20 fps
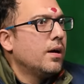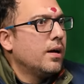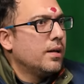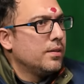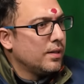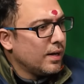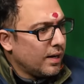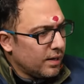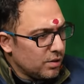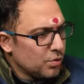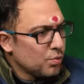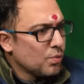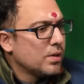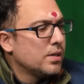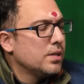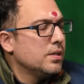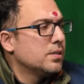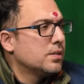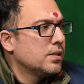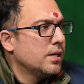And that is
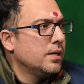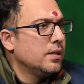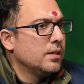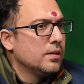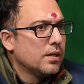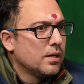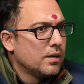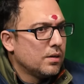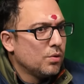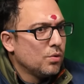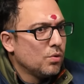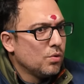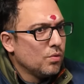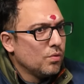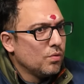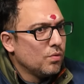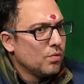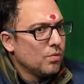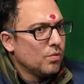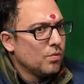what he's saying, that, you
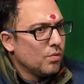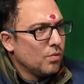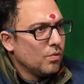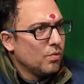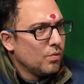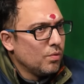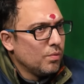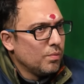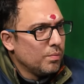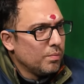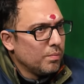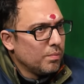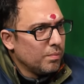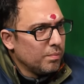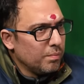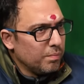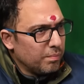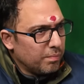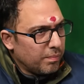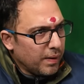know,
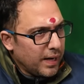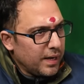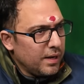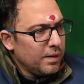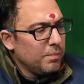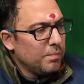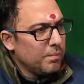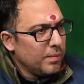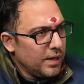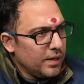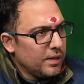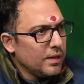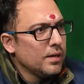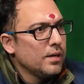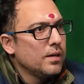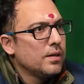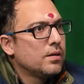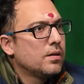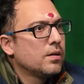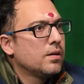by making
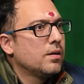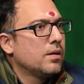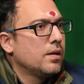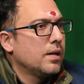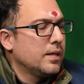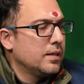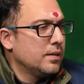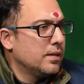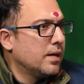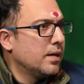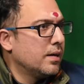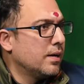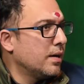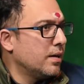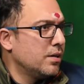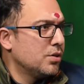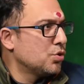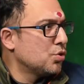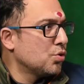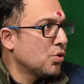it like that,
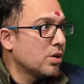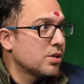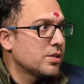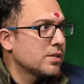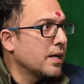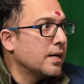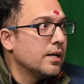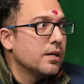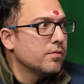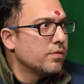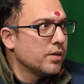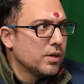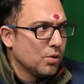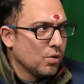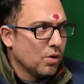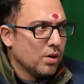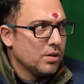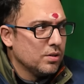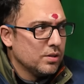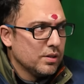and it's not scientific
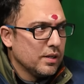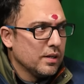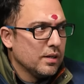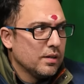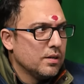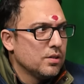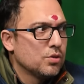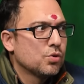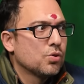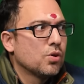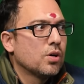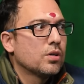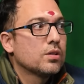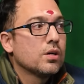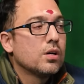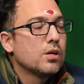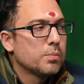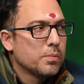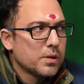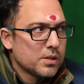knowledge again, it's not
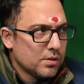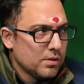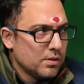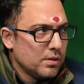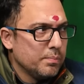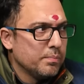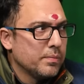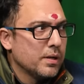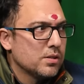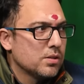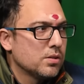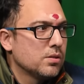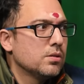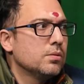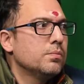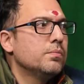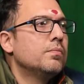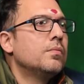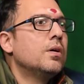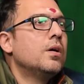third person
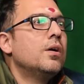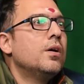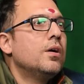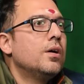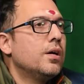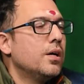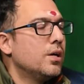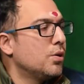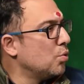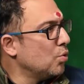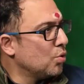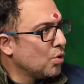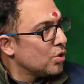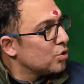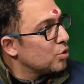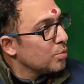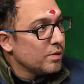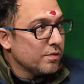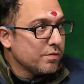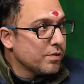empiricism. Mm-hmm. It could
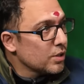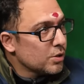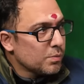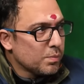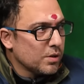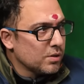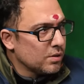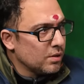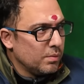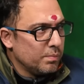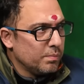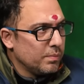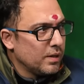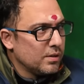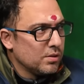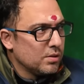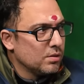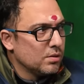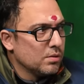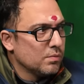also be first person
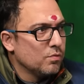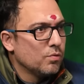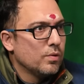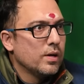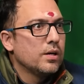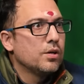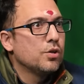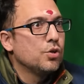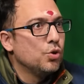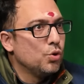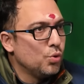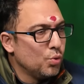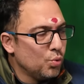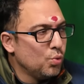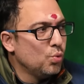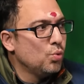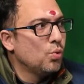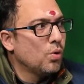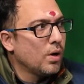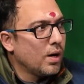empiricism, where
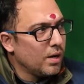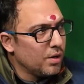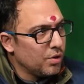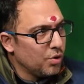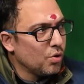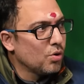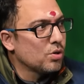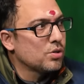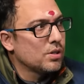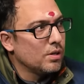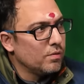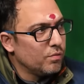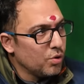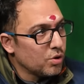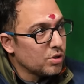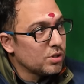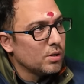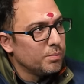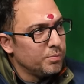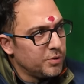you are yourself,
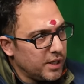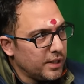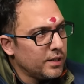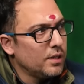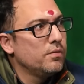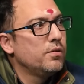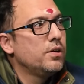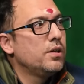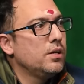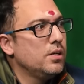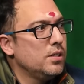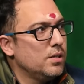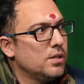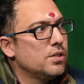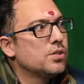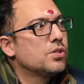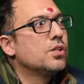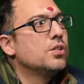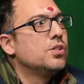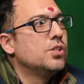your subjectivity
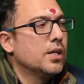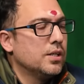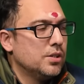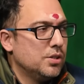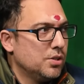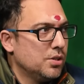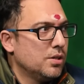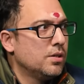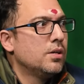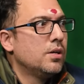is the judge